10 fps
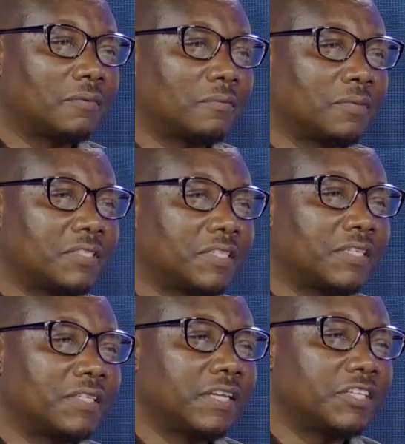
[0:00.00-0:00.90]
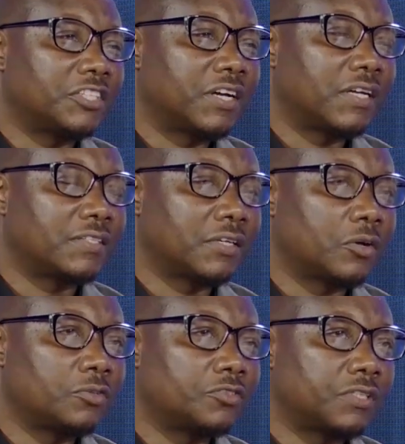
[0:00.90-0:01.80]
we see Nigeria as a
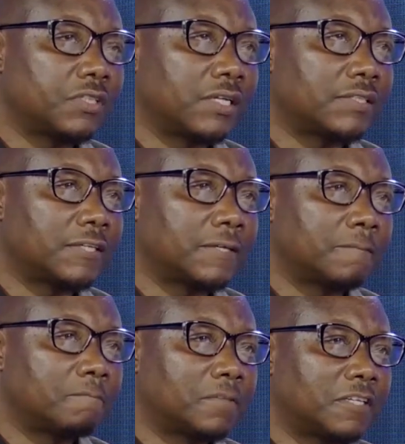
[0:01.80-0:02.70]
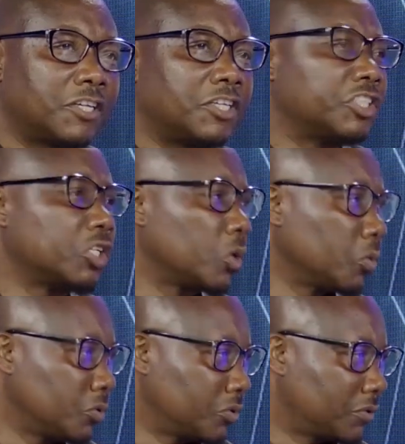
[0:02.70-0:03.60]
country that anything
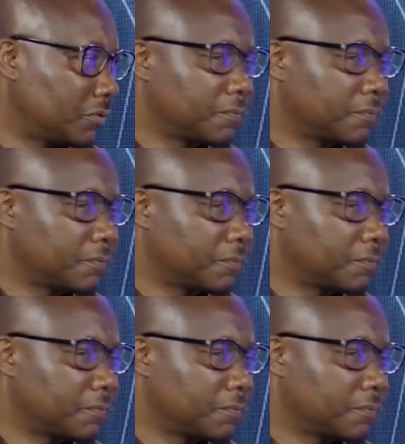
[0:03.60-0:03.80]
goes.